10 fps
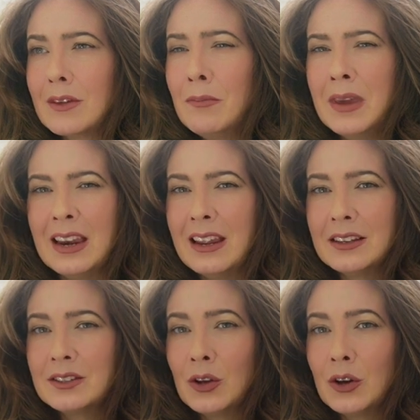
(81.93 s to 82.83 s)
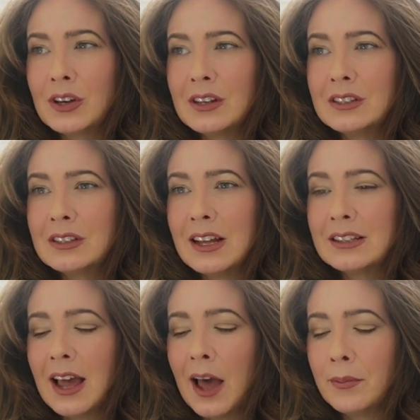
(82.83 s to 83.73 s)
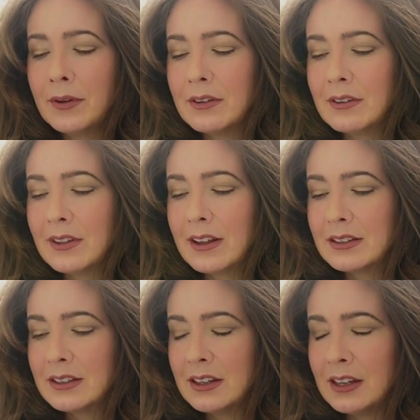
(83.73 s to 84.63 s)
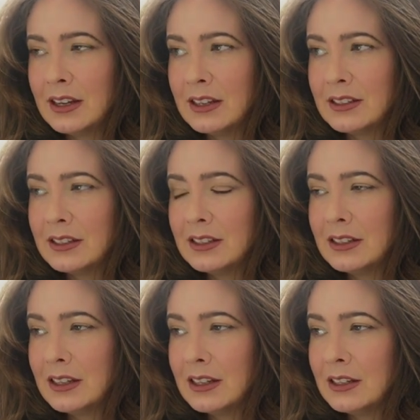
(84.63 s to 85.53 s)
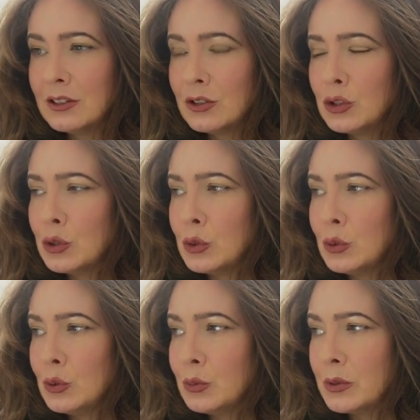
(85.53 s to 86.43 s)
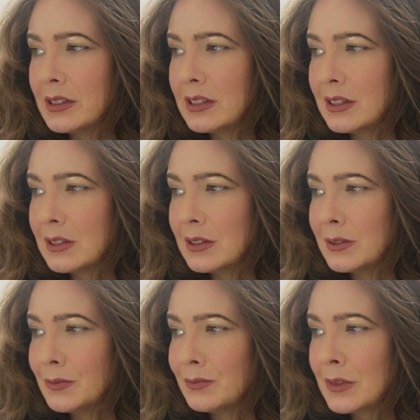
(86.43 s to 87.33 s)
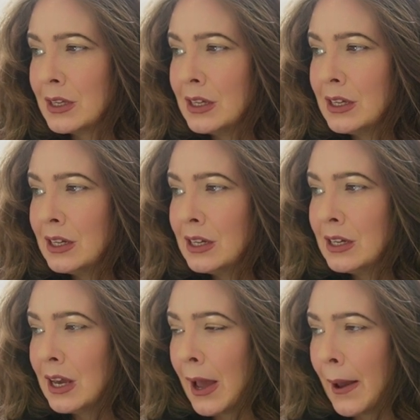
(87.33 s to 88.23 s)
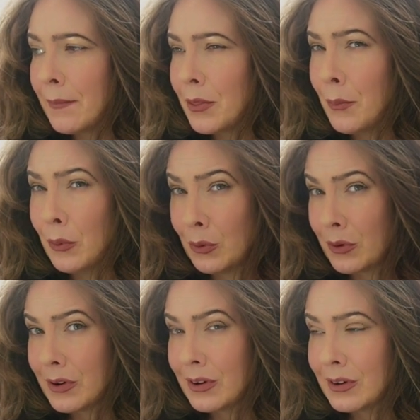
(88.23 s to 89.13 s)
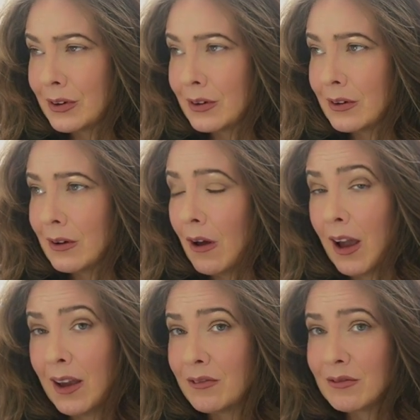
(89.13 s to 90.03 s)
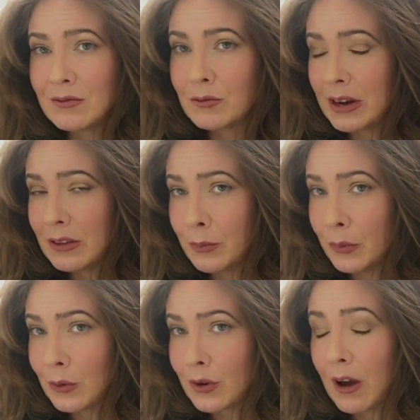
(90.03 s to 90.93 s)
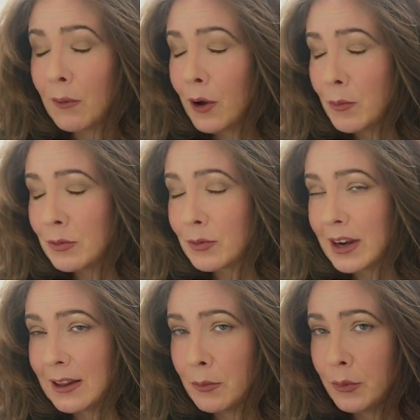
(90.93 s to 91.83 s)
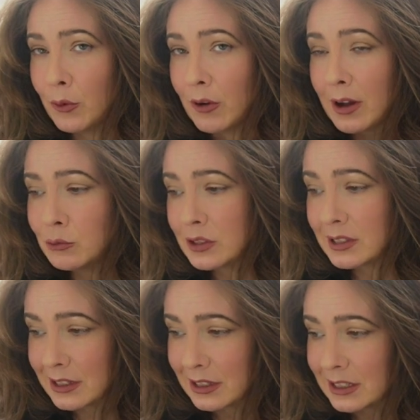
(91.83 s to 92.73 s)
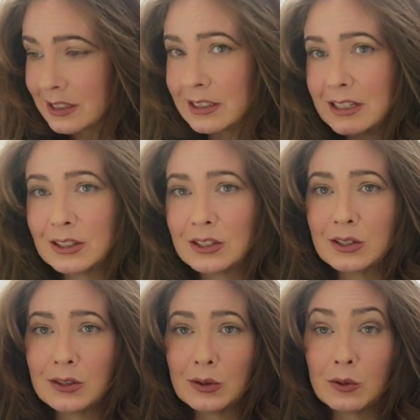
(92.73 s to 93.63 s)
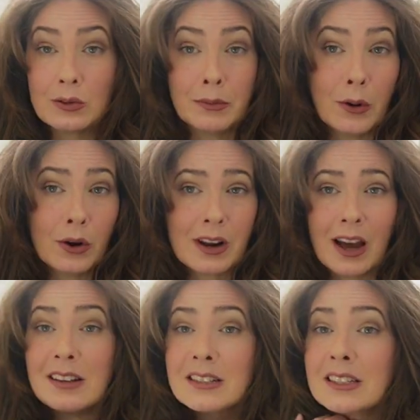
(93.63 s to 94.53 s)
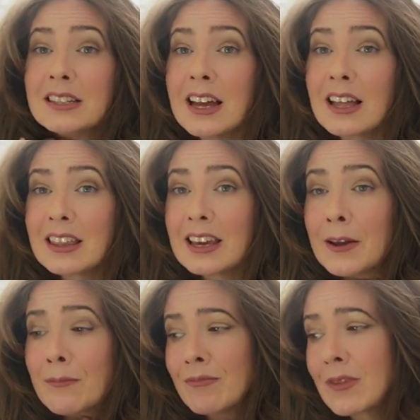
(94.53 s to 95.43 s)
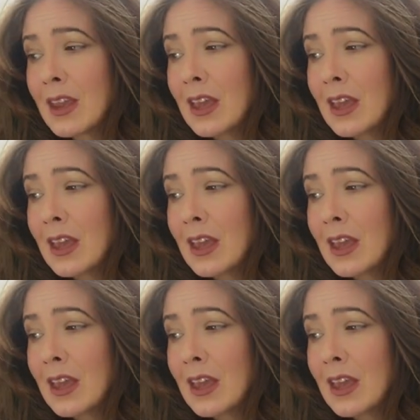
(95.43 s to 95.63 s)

media circus that's happened, that's ensued with the book. I haven't read the book. I won't be reading the book. I'm just listening to all the podcasters out there,